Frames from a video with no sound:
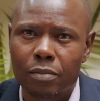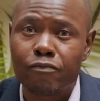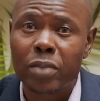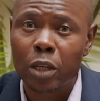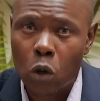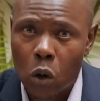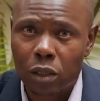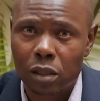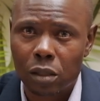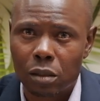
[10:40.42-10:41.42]

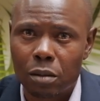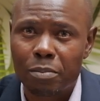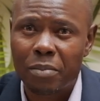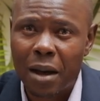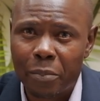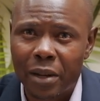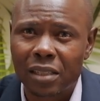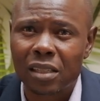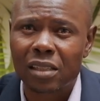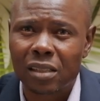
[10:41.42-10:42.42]
Because
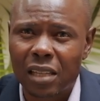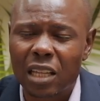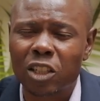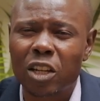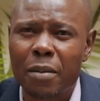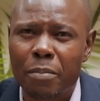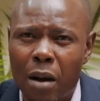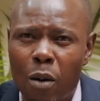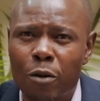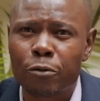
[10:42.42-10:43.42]
purpose is such a
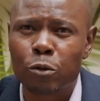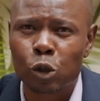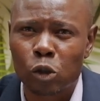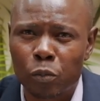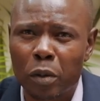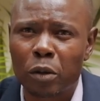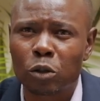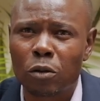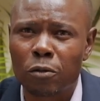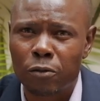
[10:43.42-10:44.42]
powerful
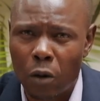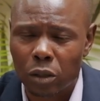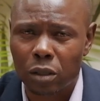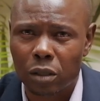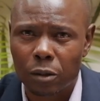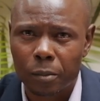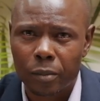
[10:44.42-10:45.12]
spiritual force